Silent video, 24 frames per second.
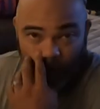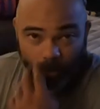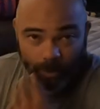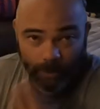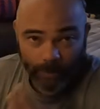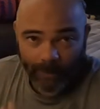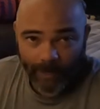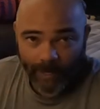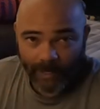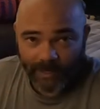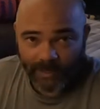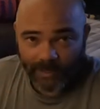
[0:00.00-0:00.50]

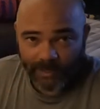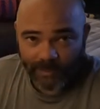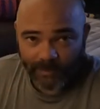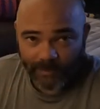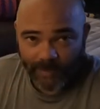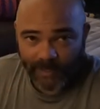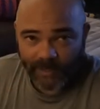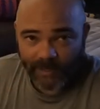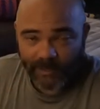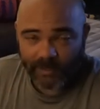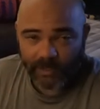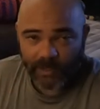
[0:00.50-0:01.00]
bring rice, because
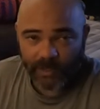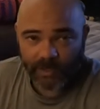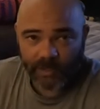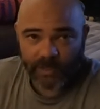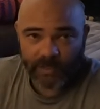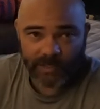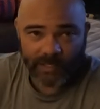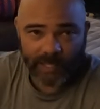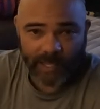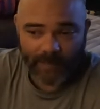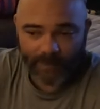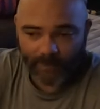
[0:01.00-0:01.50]
rice is a good
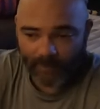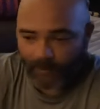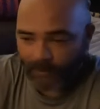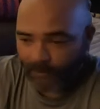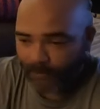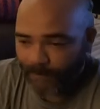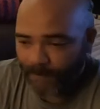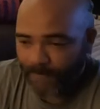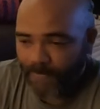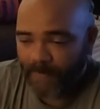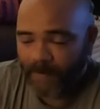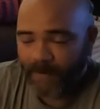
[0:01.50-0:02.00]
staple.
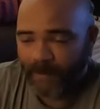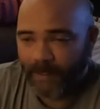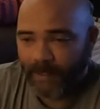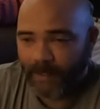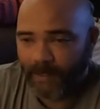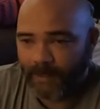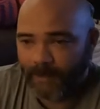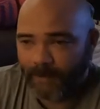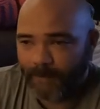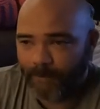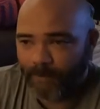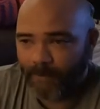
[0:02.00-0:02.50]

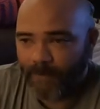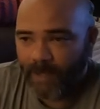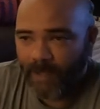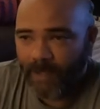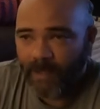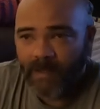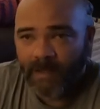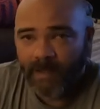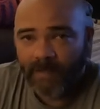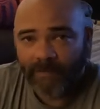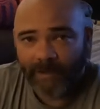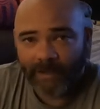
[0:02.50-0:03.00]
If
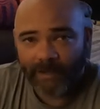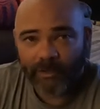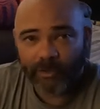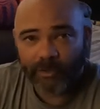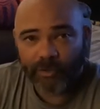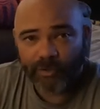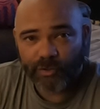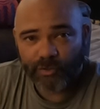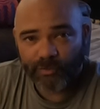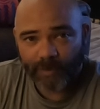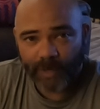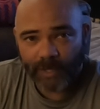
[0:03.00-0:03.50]
I
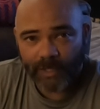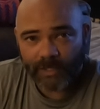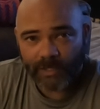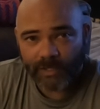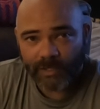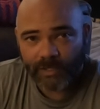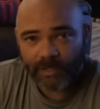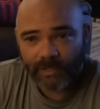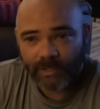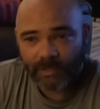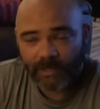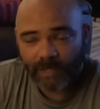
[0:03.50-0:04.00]
cook too
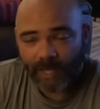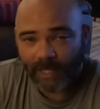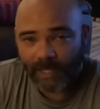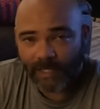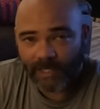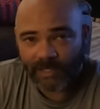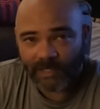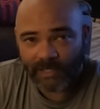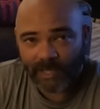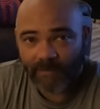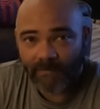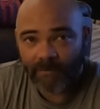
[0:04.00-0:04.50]
much, I
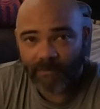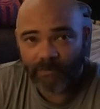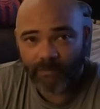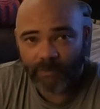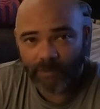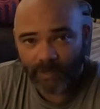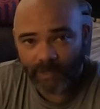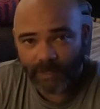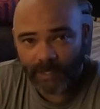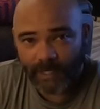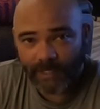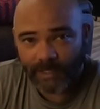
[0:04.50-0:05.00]
can save it
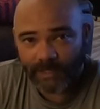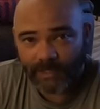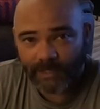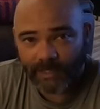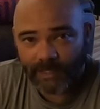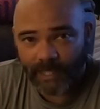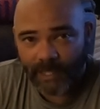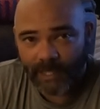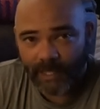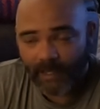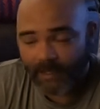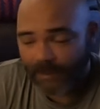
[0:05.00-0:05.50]
for the next
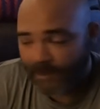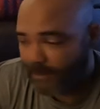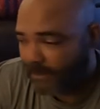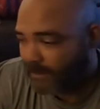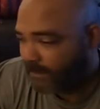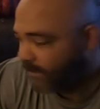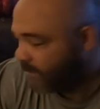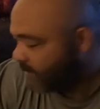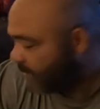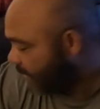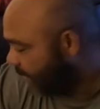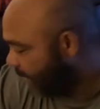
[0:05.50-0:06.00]
day.
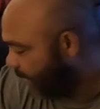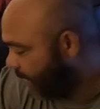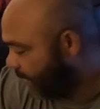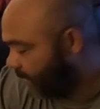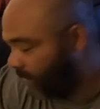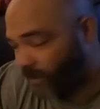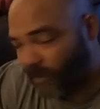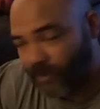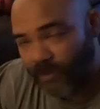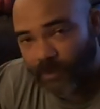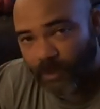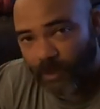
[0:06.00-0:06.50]

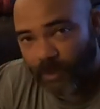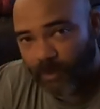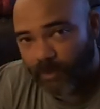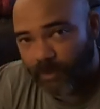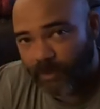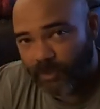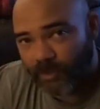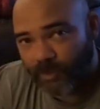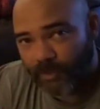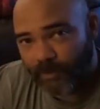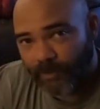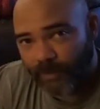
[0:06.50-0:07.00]
And it'll
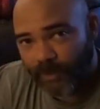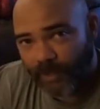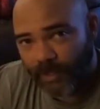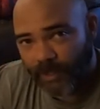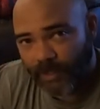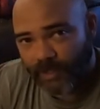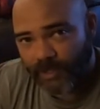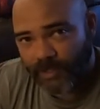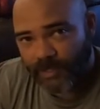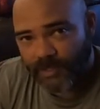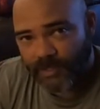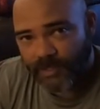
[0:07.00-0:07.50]
still be good.
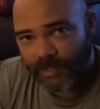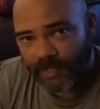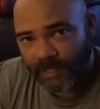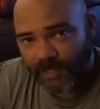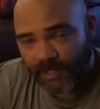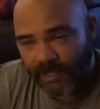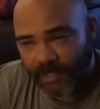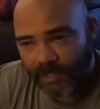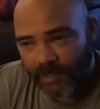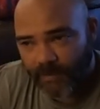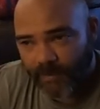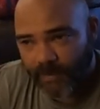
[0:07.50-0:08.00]
It's easy to
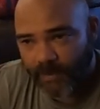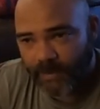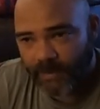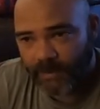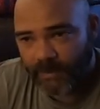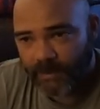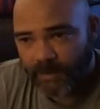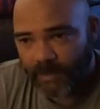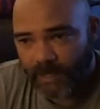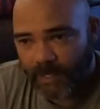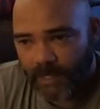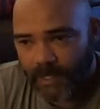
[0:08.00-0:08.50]
keep
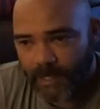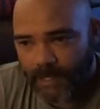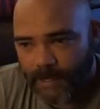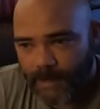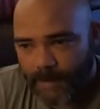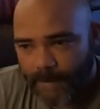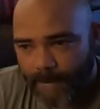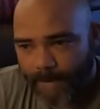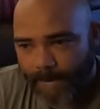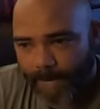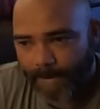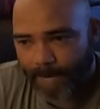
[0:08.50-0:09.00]

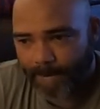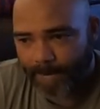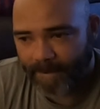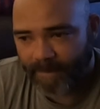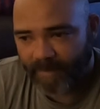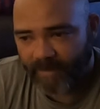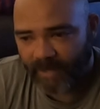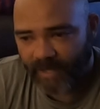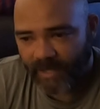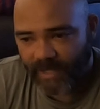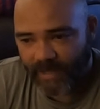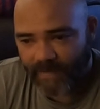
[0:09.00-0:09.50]

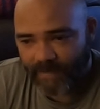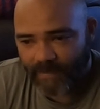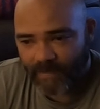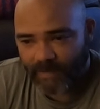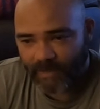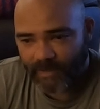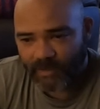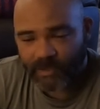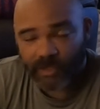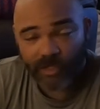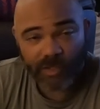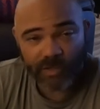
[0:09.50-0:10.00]
in
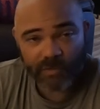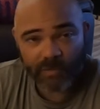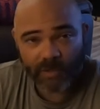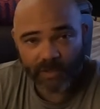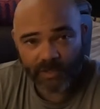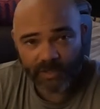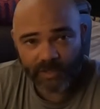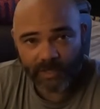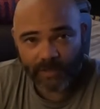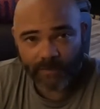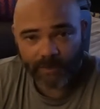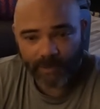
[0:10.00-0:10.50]
the
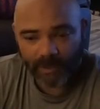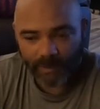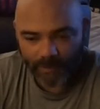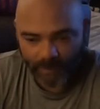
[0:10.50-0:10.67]
situation that we're